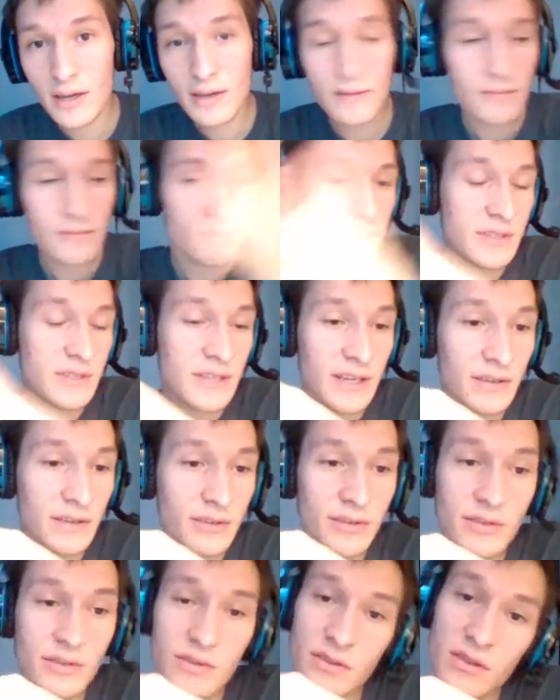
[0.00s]

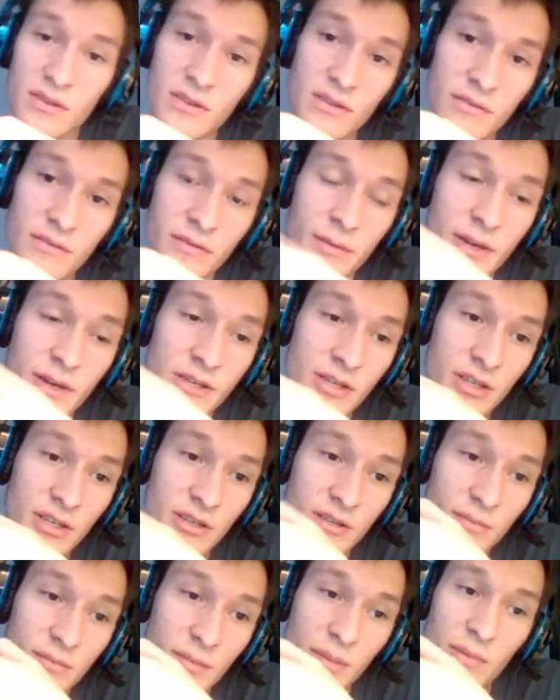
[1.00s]
skills for
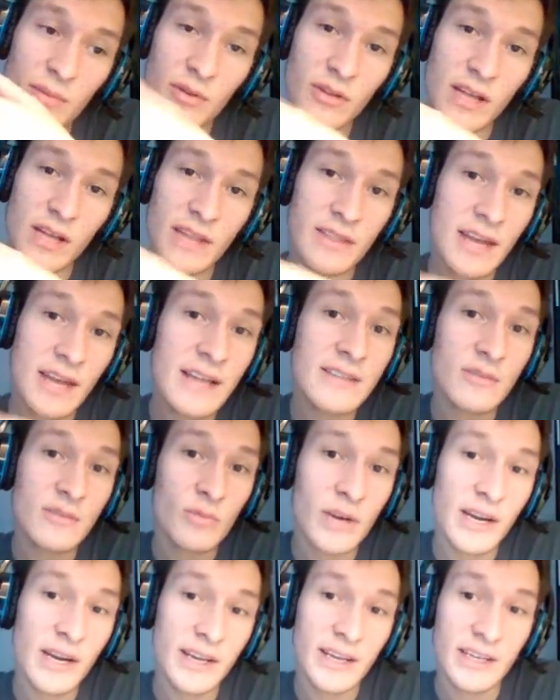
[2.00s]
Magic people, and that's
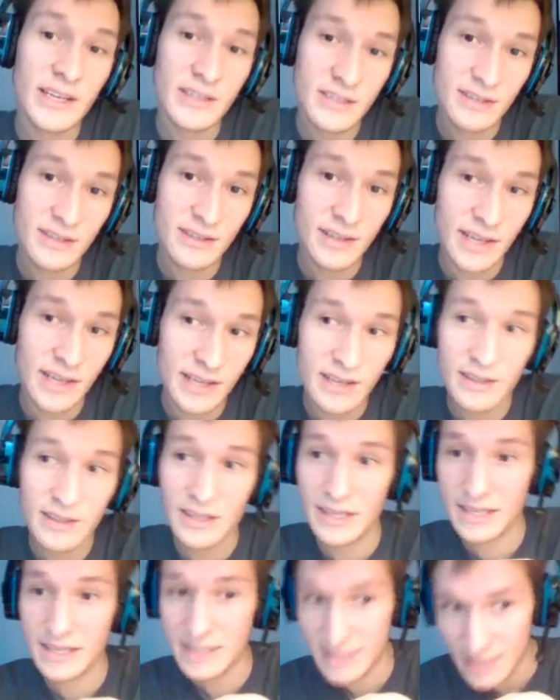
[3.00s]
when I get into like
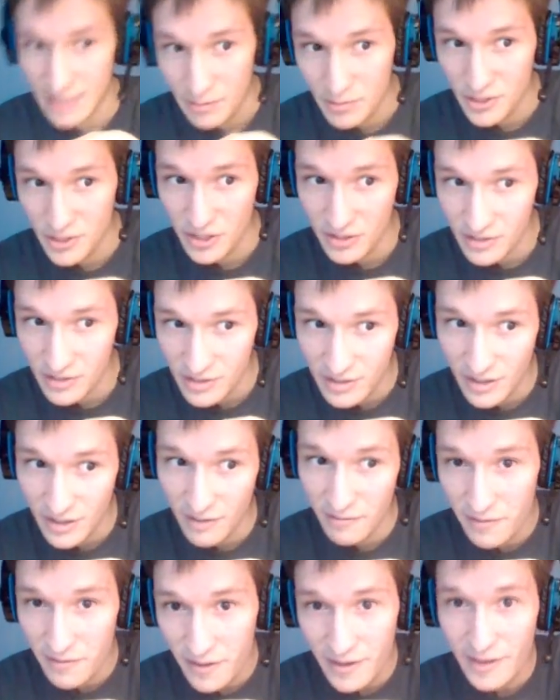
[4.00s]
the exceptions
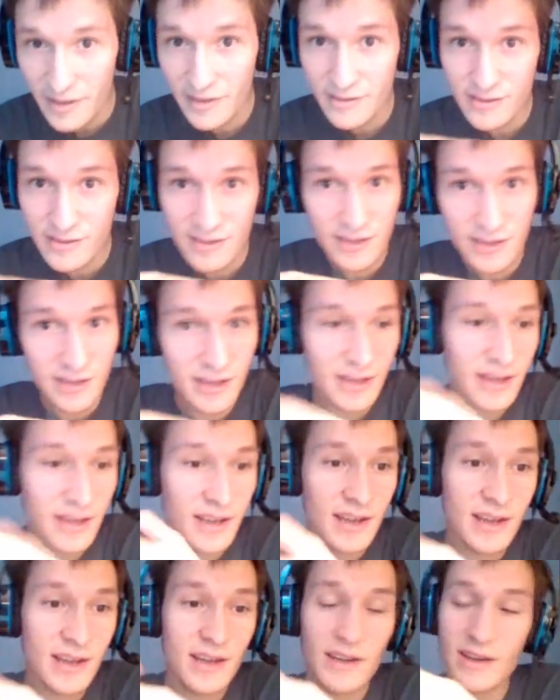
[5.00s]
of things,
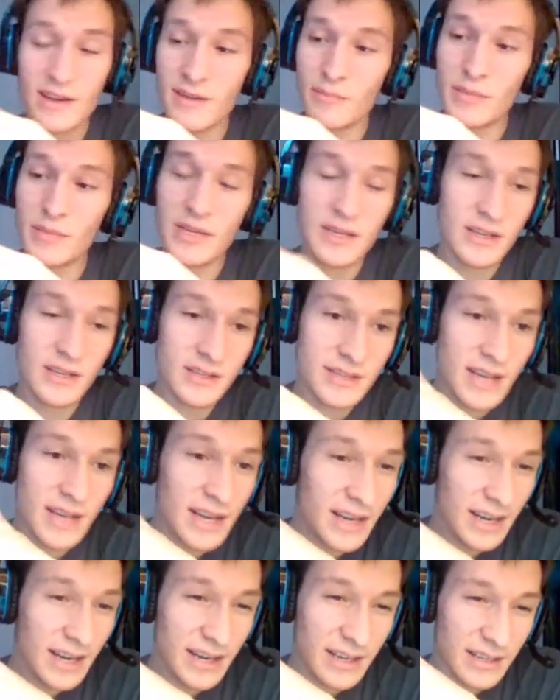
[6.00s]
because
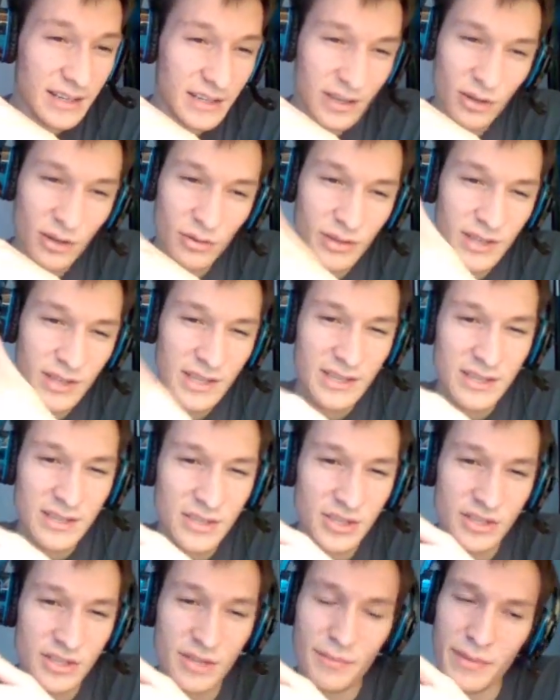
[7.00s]
this
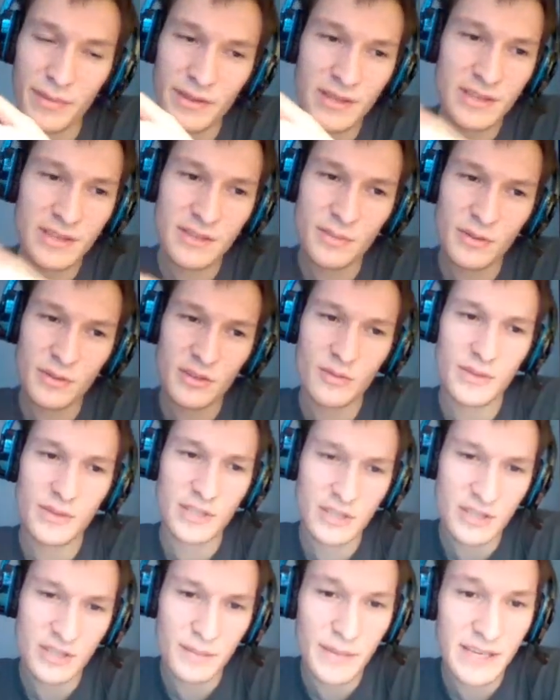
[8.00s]
is supposed to be
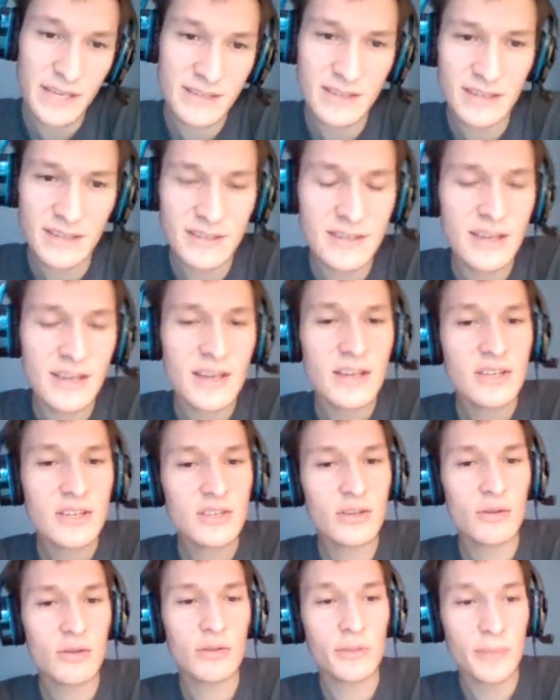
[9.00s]
just the basics.
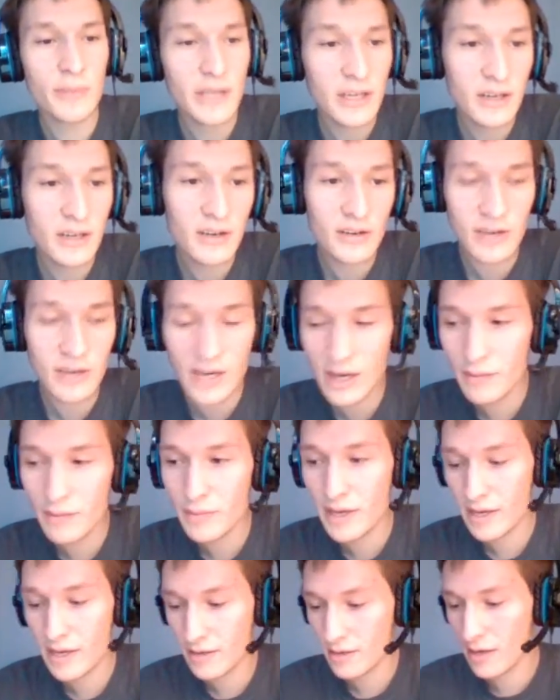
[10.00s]
So the beginning of your
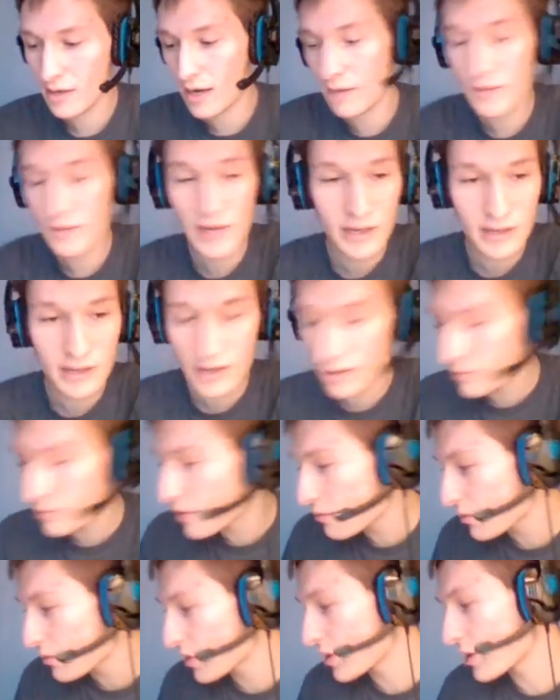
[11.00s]
combat, I'm not
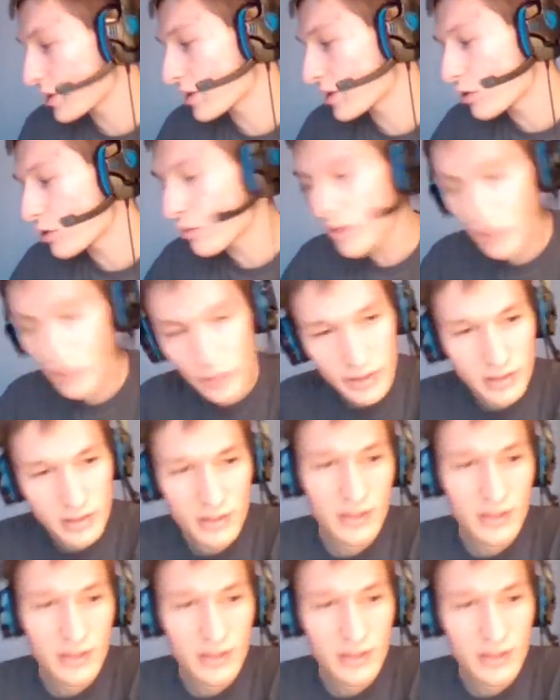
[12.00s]
really going to go into it